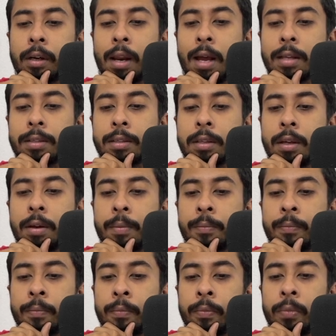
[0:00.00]
class.
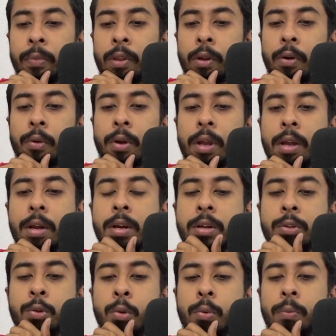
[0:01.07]
Okay.
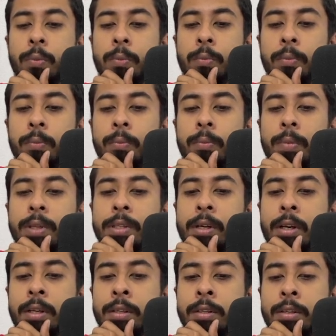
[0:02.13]
So
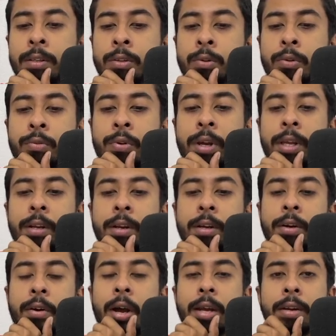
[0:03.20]
basically this is your training
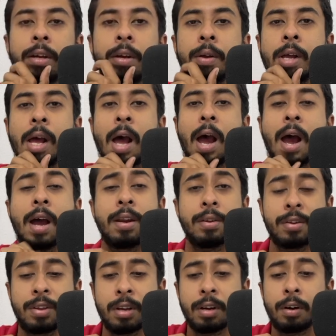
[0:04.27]
data, right? And
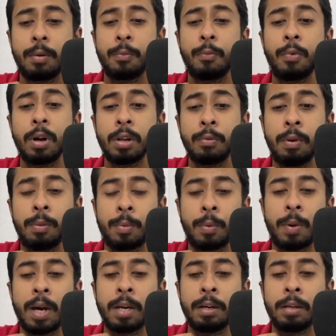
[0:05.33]
here what you will be
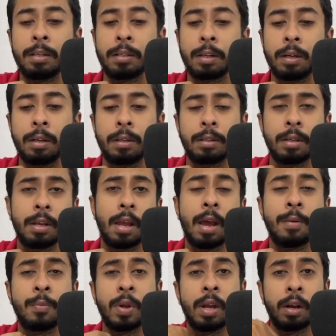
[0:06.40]
provided is see, a
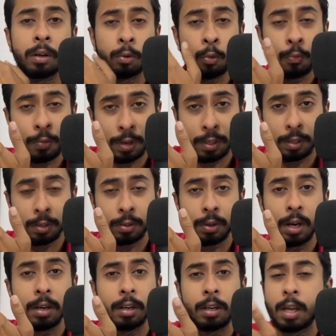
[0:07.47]
and b are two features,
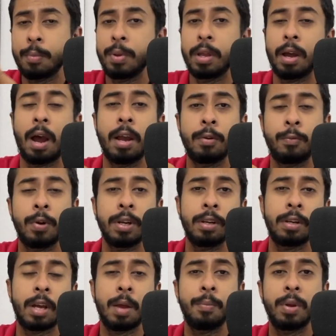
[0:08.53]
right? It can be height, weight,
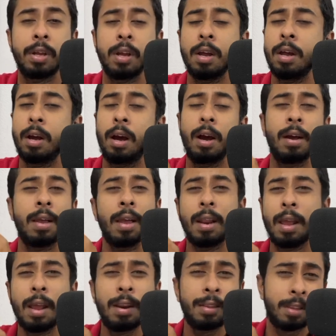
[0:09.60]
it can be
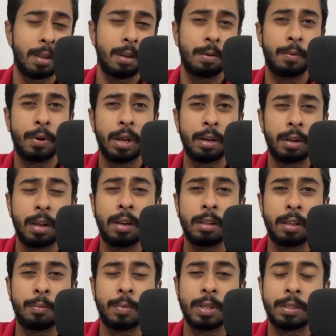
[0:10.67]
anything, right?
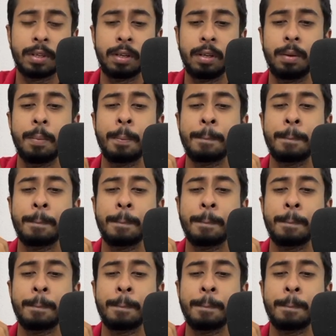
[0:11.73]
Anything basically.